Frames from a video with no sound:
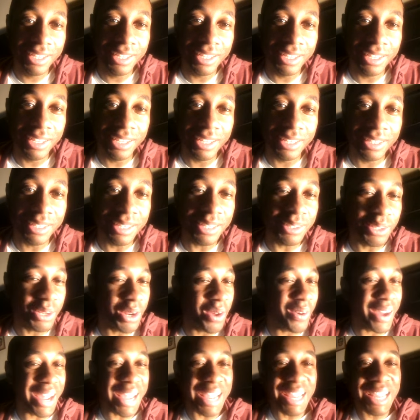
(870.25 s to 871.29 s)
And you
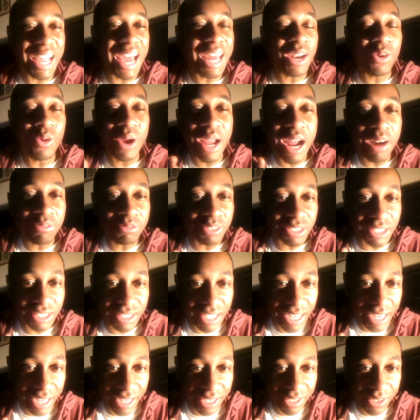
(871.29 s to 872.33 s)
know, I ain't, I don't have to
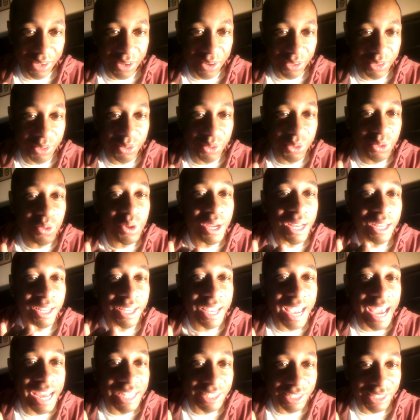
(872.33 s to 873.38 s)
say it. You know, you, you can
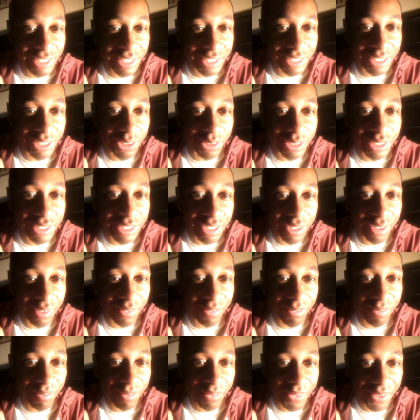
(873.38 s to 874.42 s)
catch this
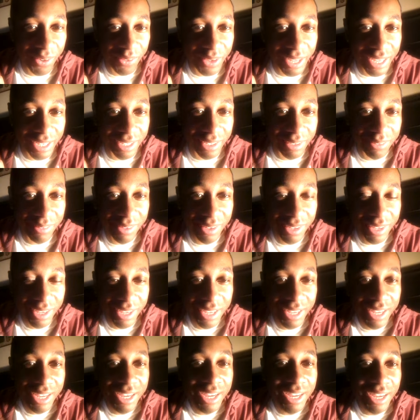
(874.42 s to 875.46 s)
yourself. Okay,
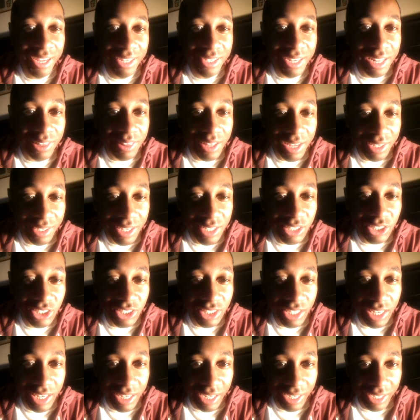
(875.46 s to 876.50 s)
they think they
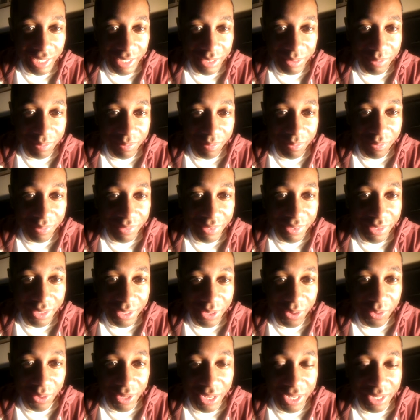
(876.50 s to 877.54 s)
slick.
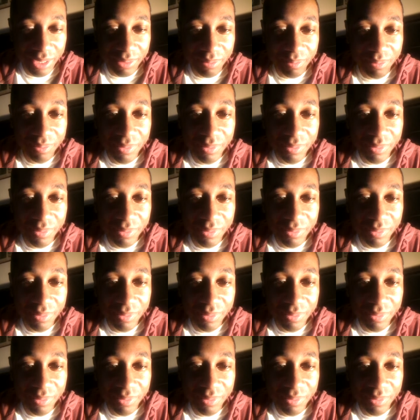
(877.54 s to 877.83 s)
Okay,